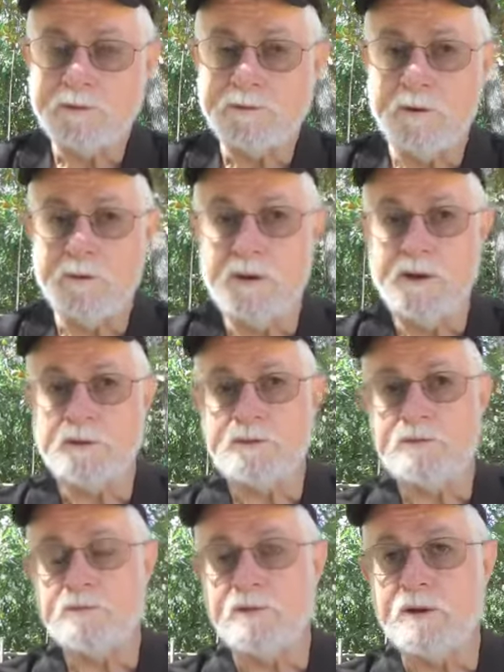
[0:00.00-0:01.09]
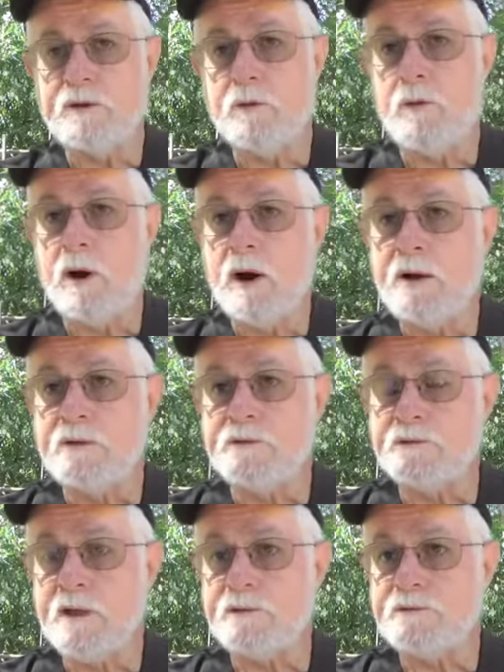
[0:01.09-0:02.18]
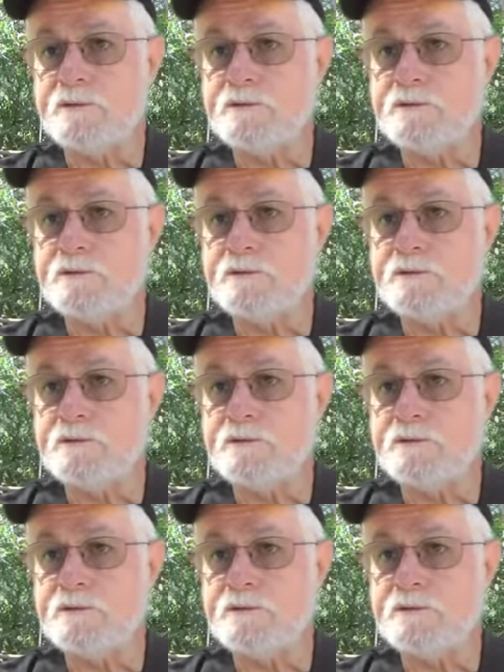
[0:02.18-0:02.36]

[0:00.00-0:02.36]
So it requires that